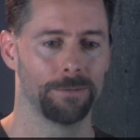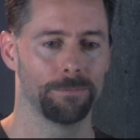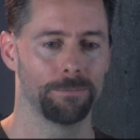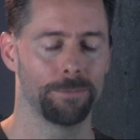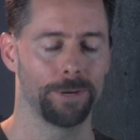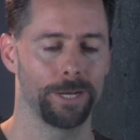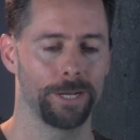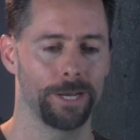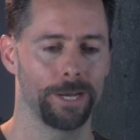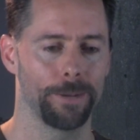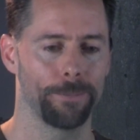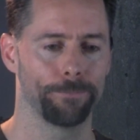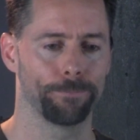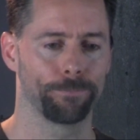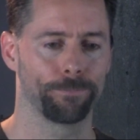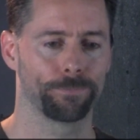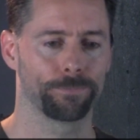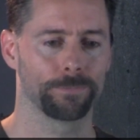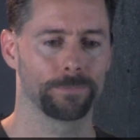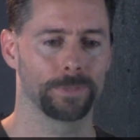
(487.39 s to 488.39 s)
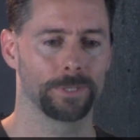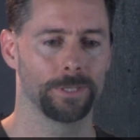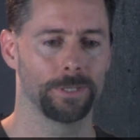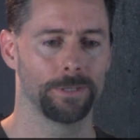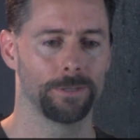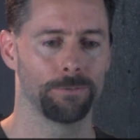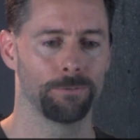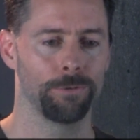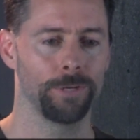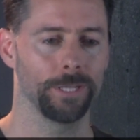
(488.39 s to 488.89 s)
But
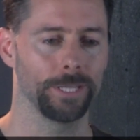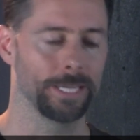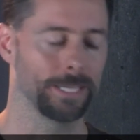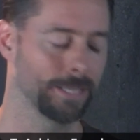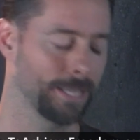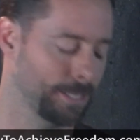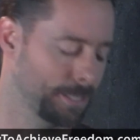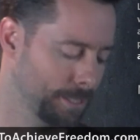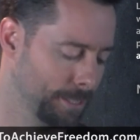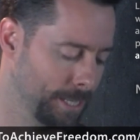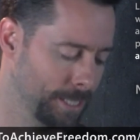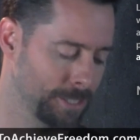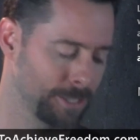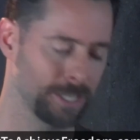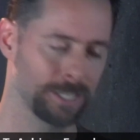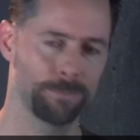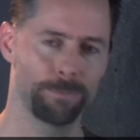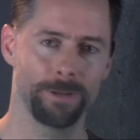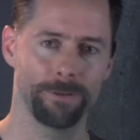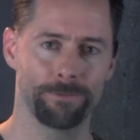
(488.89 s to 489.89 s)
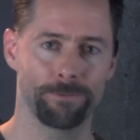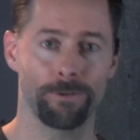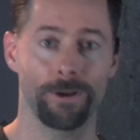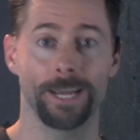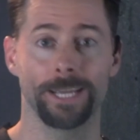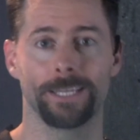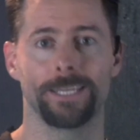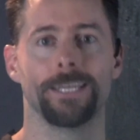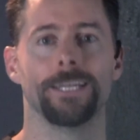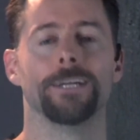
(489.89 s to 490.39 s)
really, let's just be
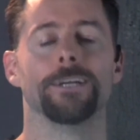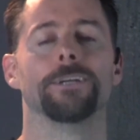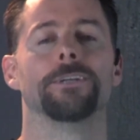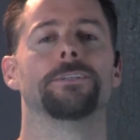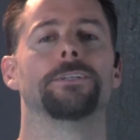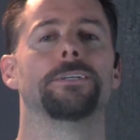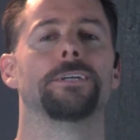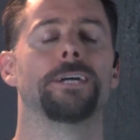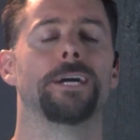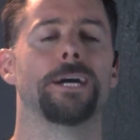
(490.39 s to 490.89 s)
frank here.